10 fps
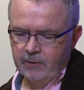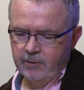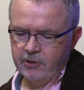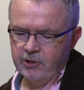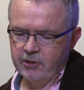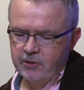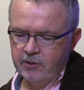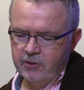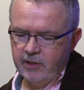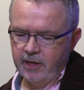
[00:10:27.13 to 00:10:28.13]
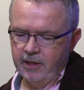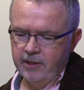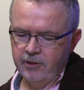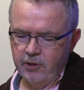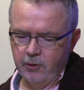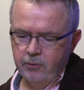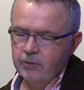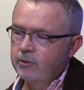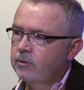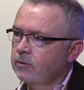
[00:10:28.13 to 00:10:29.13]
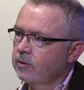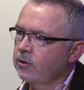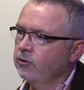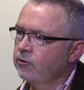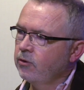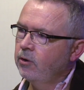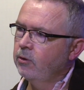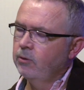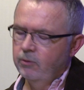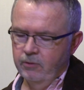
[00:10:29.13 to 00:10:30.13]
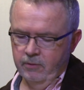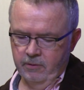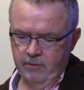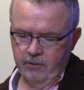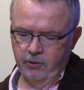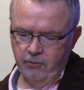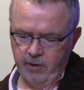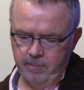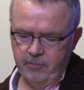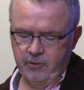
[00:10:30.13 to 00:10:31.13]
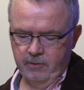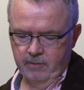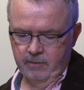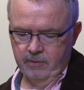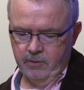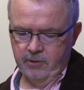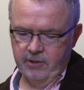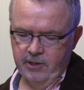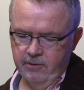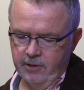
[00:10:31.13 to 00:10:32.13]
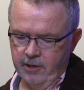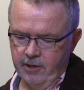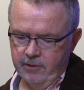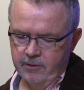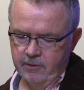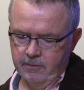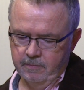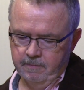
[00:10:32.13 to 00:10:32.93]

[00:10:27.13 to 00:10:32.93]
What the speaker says: which is to say, yoked, controlled, gripped, or tyrannized.